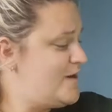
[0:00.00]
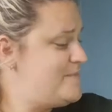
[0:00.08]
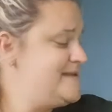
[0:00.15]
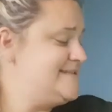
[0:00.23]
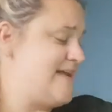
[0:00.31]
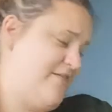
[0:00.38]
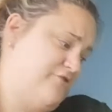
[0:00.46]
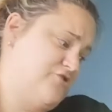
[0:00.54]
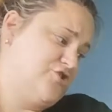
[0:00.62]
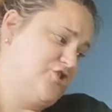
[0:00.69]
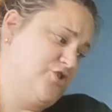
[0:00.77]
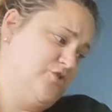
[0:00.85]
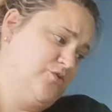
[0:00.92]
up his other
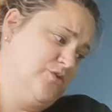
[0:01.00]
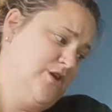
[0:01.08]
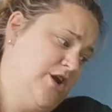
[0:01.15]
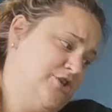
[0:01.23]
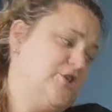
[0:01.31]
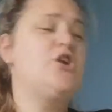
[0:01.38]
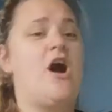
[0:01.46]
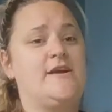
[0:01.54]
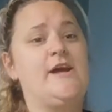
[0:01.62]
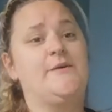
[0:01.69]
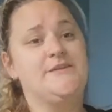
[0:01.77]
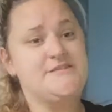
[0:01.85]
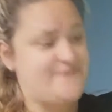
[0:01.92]
shoe to knock
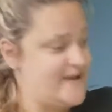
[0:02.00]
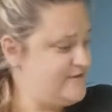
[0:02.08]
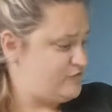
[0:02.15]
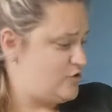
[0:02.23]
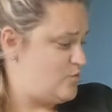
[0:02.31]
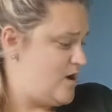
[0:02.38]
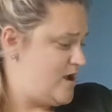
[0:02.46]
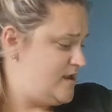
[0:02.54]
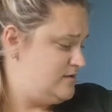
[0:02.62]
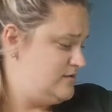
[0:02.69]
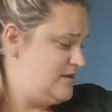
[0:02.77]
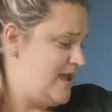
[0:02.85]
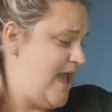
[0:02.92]
down his favorite
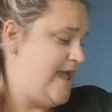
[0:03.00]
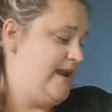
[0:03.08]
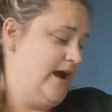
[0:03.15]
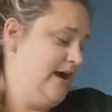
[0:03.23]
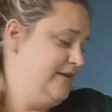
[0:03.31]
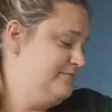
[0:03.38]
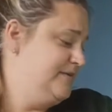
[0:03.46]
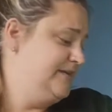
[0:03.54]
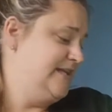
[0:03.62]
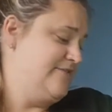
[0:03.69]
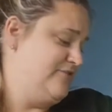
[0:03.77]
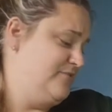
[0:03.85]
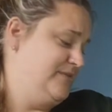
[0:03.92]
one, and
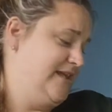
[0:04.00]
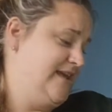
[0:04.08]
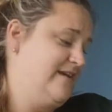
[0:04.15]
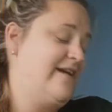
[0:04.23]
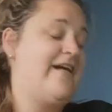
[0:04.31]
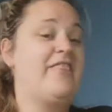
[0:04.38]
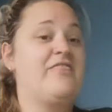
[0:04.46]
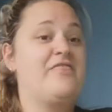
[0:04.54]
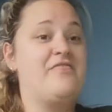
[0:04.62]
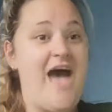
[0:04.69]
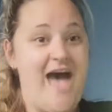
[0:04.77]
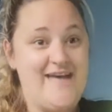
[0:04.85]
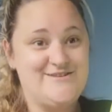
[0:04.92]
unbelievably,
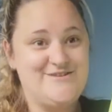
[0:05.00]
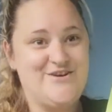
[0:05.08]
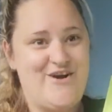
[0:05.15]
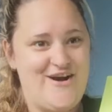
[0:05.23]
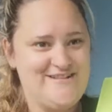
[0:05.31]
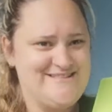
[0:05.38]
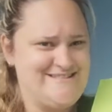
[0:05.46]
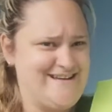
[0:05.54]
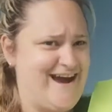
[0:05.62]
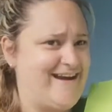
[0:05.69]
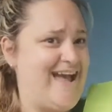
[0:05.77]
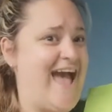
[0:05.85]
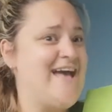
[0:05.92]
that got
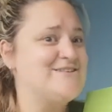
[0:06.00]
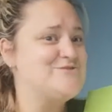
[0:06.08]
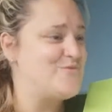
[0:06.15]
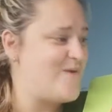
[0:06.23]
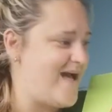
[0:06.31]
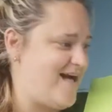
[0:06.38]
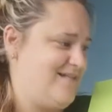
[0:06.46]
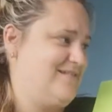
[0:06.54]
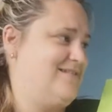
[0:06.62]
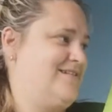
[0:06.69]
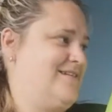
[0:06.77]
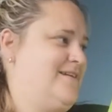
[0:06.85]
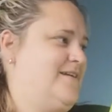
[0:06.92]
stuck as
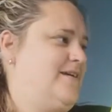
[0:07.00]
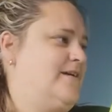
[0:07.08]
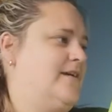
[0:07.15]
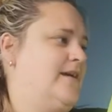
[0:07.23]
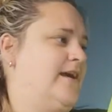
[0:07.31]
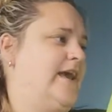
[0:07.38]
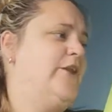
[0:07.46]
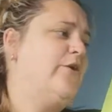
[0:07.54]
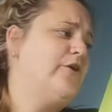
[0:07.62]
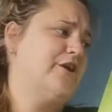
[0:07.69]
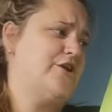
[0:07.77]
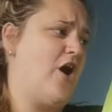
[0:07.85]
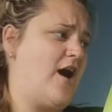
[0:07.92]
well. In
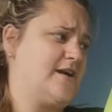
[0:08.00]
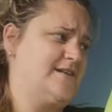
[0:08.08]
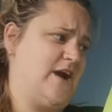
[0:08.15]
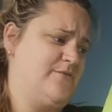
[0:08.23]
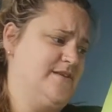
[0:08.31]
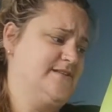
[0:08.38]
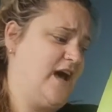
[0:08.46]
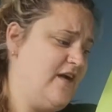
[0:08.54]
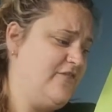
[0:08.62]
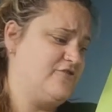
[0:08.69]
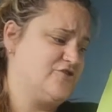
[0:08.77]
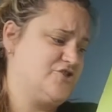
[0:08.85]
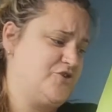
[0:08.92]
order to knock down his
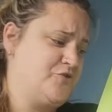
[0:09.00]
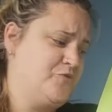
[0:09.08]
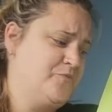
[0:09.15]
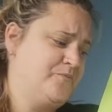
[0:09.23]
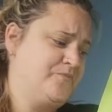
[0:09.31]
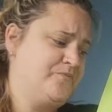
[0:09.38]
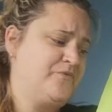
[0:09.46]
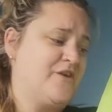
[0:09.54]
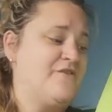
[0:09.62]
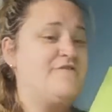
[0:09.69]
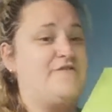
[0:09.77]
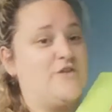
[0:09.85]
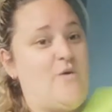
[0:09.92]
other shoe,
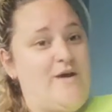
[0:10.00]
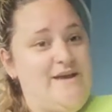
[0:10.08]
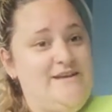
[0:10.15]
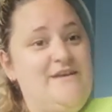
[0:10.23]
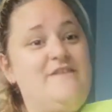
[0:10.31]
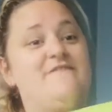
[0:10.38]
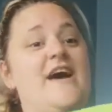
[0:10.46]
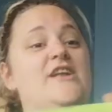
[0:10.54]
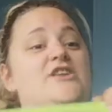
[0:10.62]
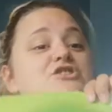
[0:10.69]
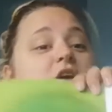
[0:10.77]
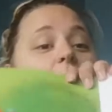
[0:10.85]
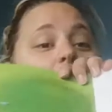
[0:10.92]
Floyd
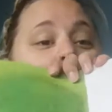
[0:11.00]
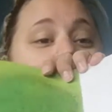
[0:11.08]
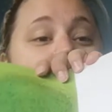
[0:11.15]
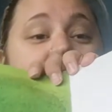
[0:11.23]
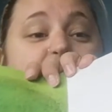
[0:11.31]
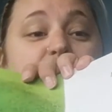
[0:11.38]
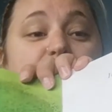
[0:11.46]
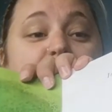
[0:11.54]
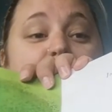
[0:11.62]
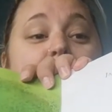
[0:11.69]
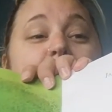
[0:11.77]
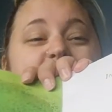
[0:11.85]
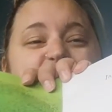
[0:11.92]
fetched Mitch.
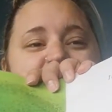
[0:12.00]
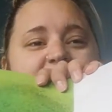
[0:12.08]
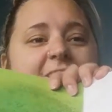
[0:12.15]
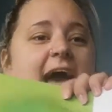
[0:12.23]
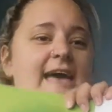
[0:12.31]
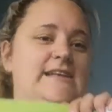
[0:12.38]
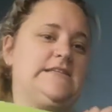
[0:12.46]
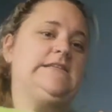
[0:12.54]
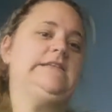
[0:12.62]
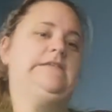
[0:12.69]
Mitch is a cat.